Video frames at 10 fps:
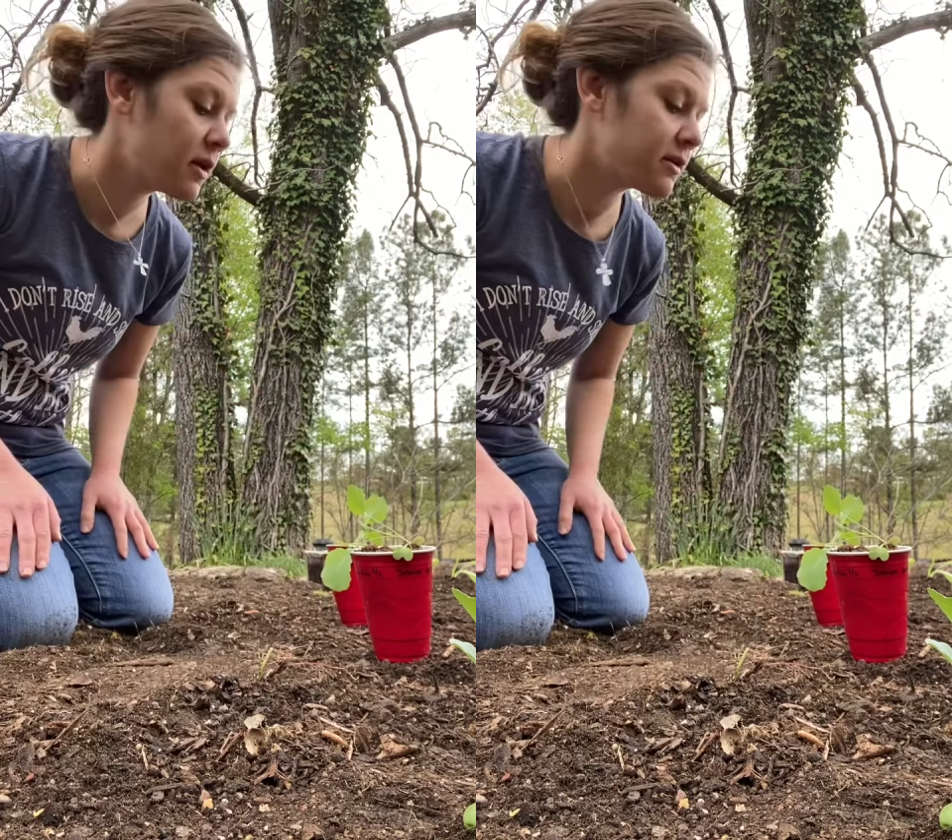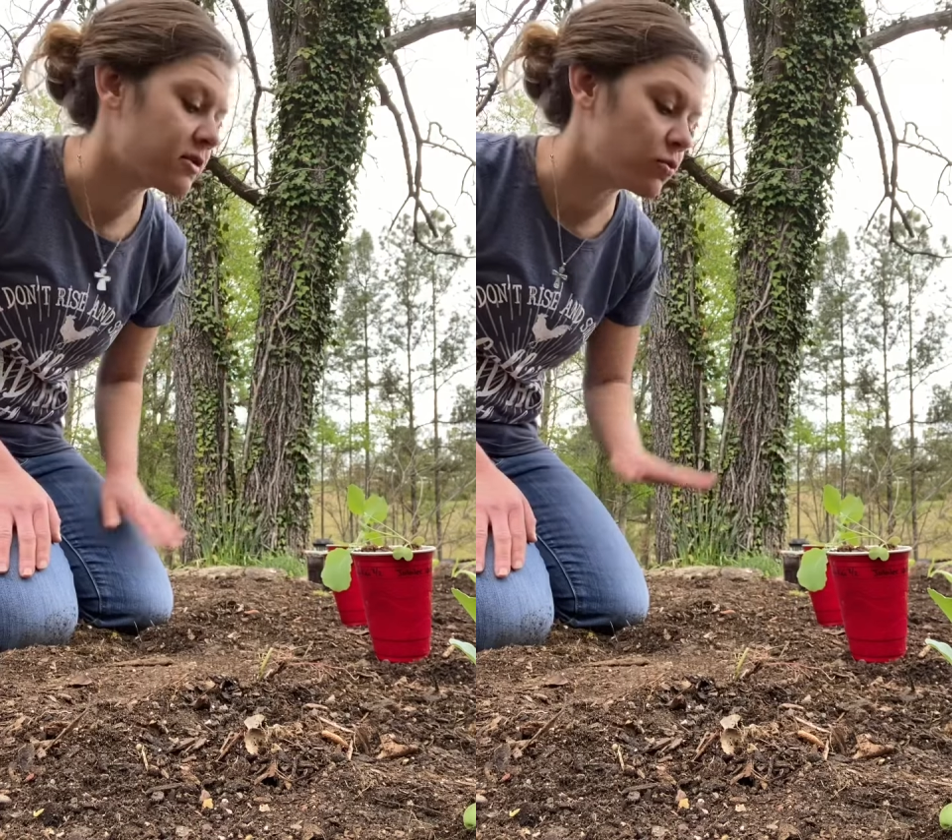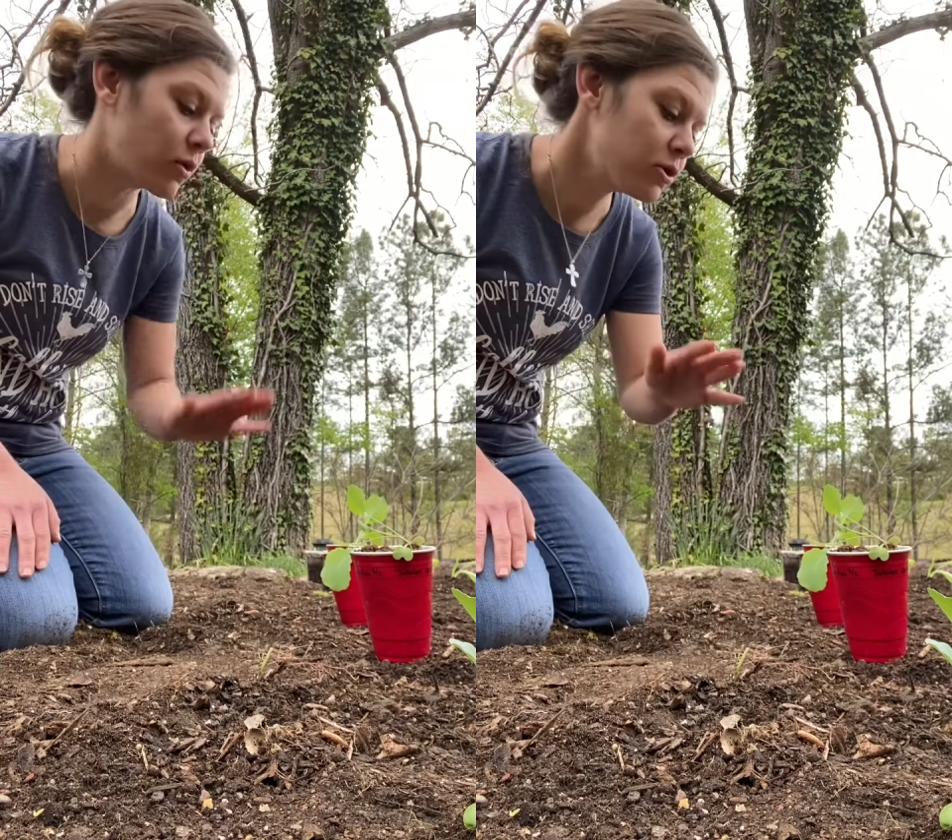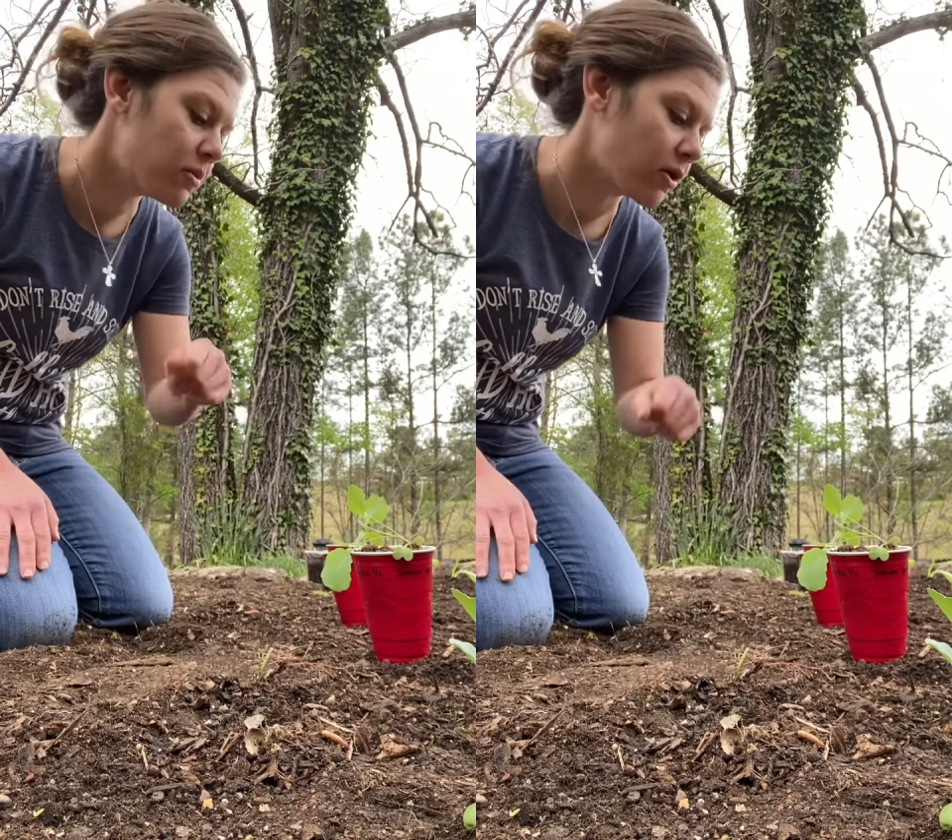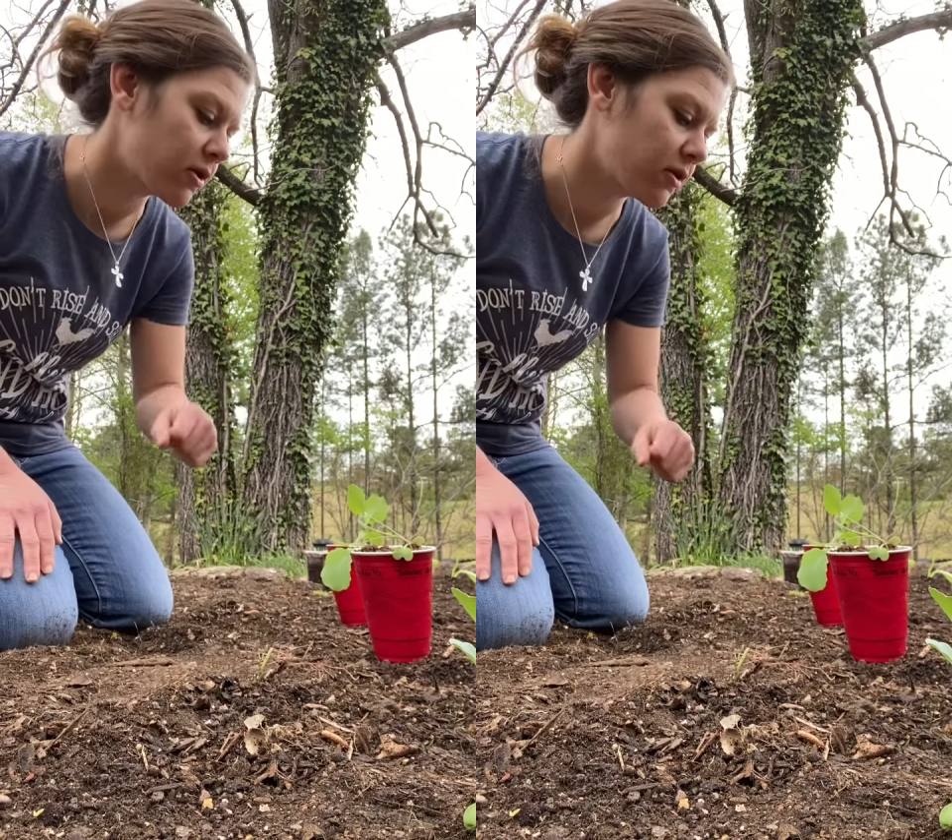as a row
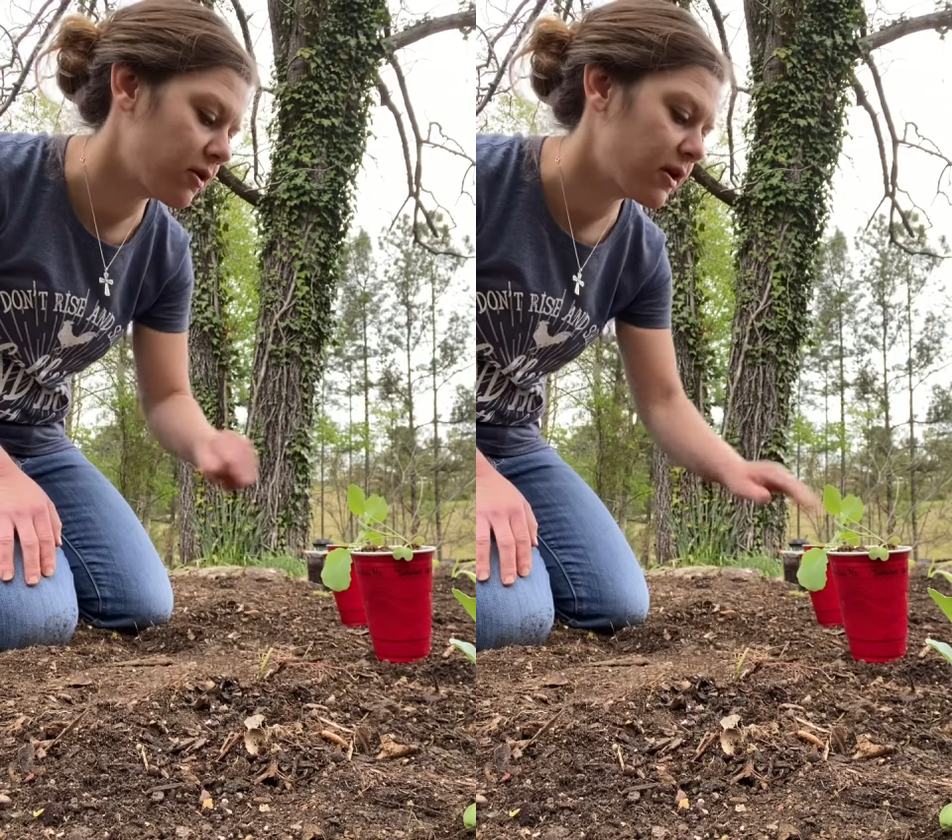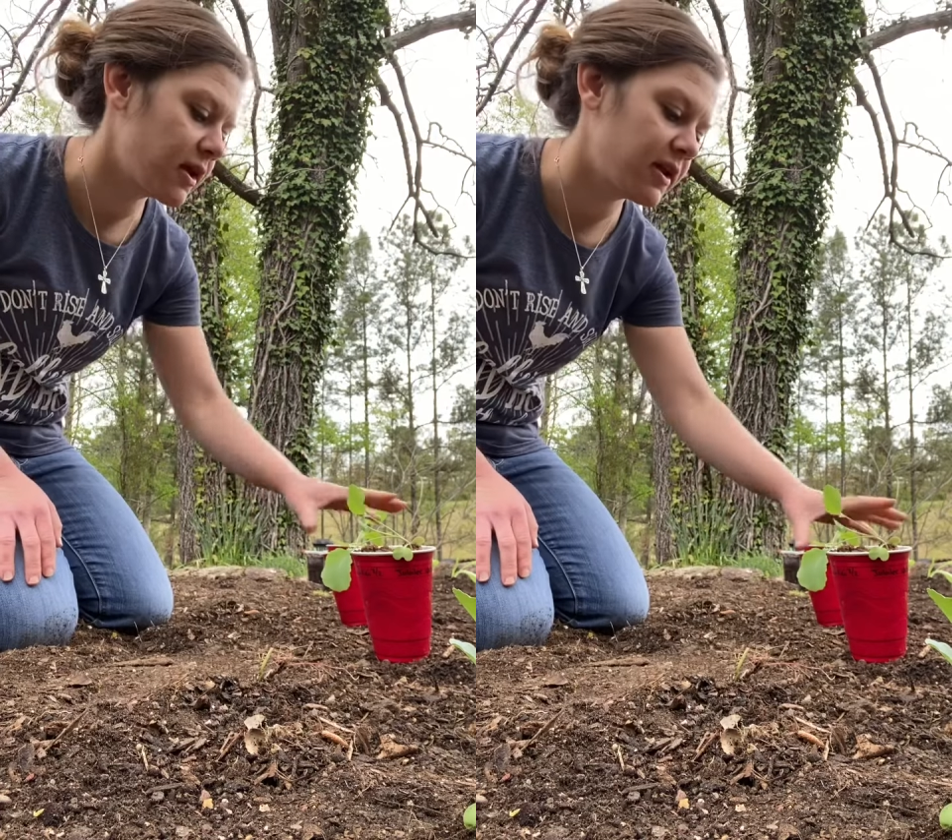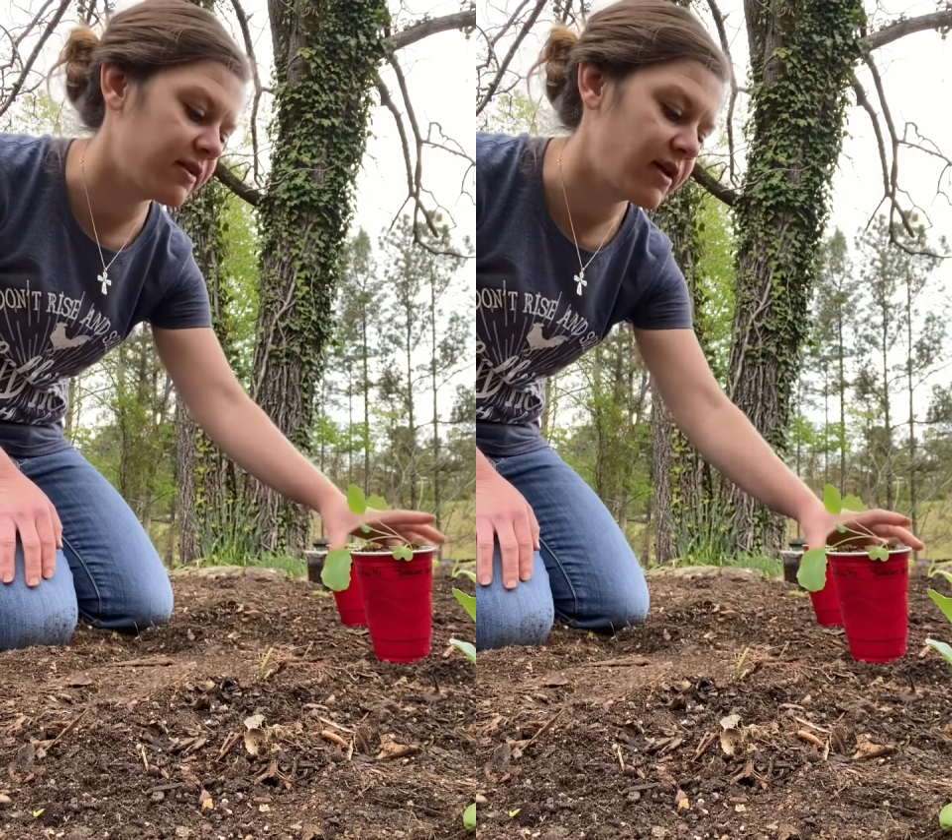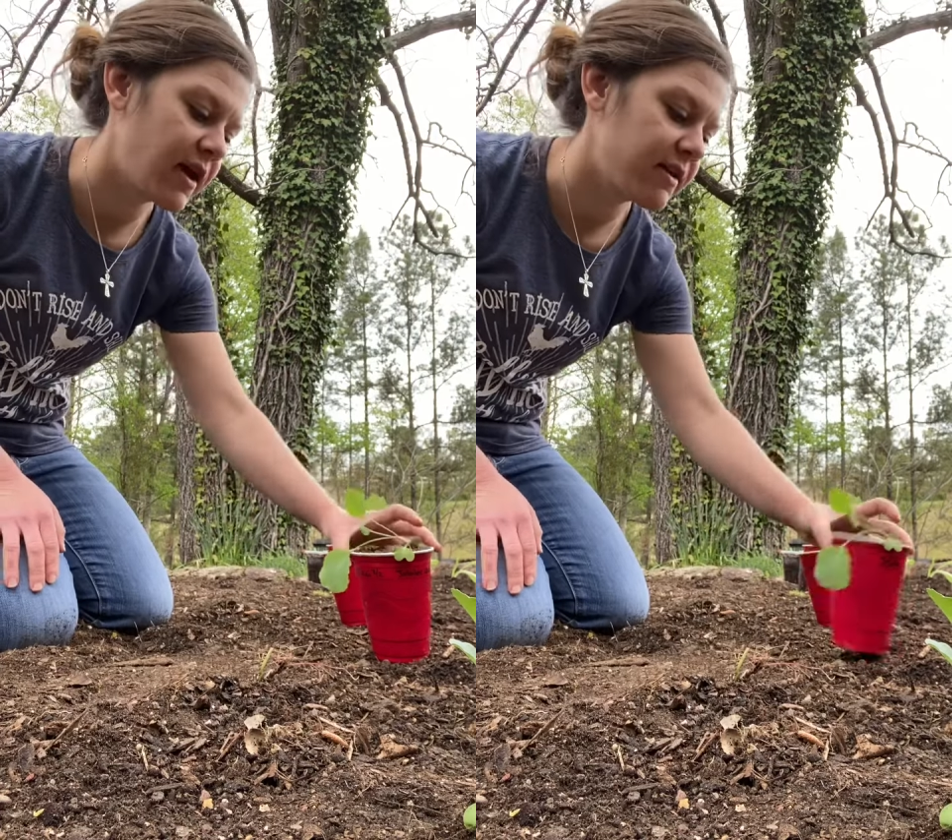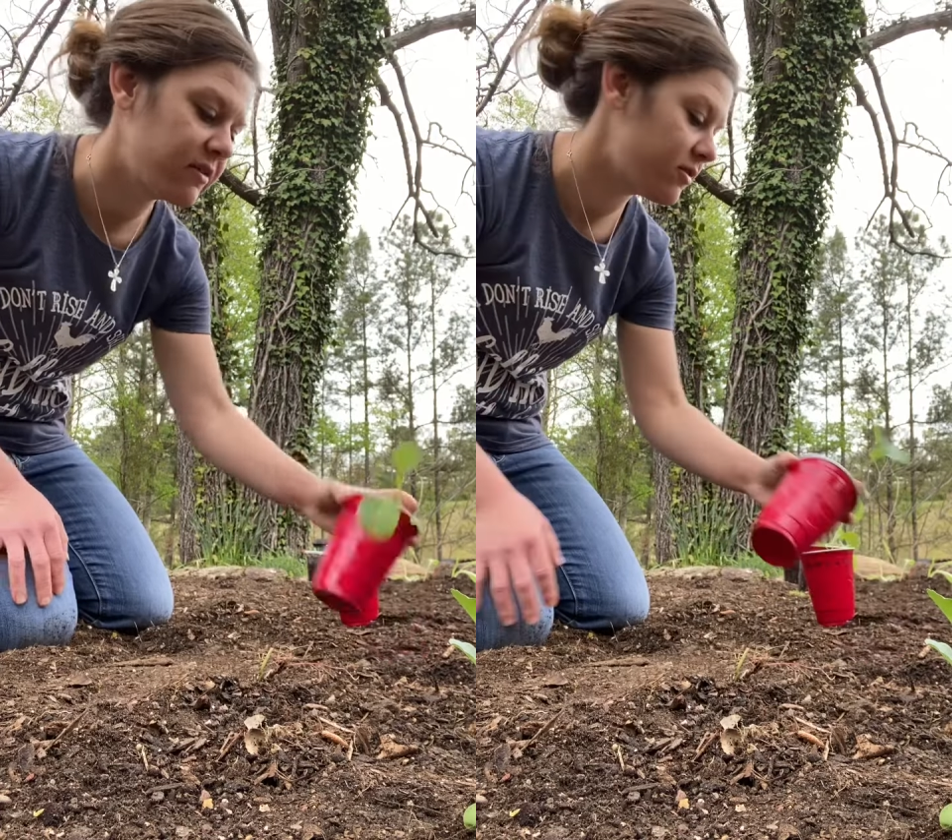marker and I
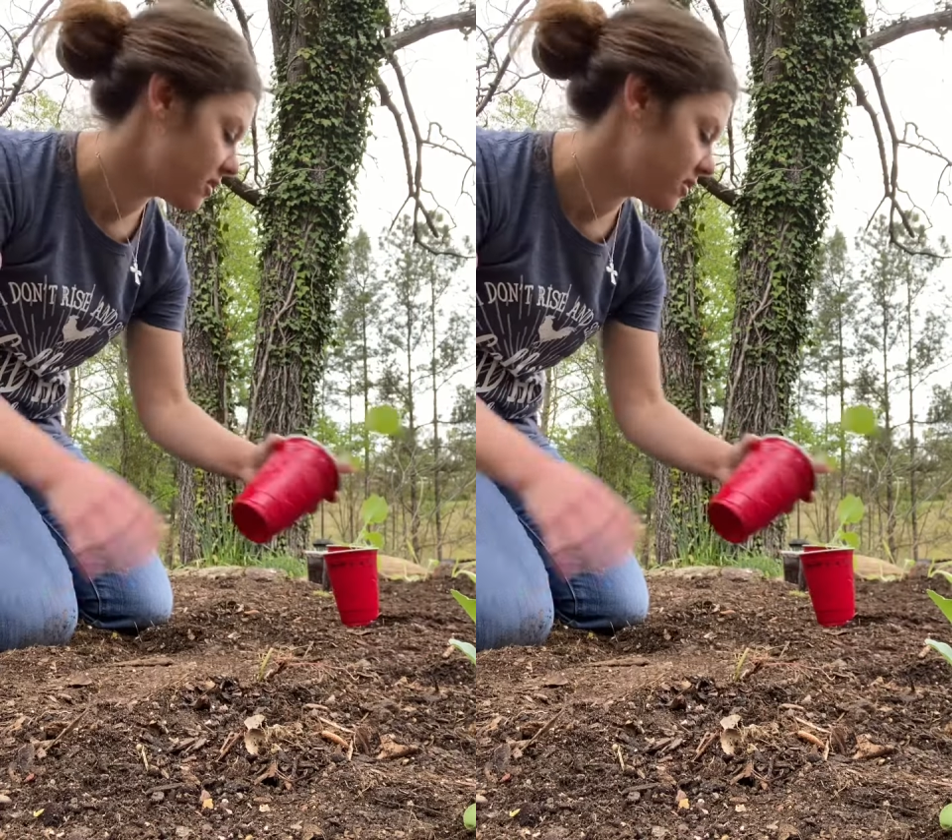have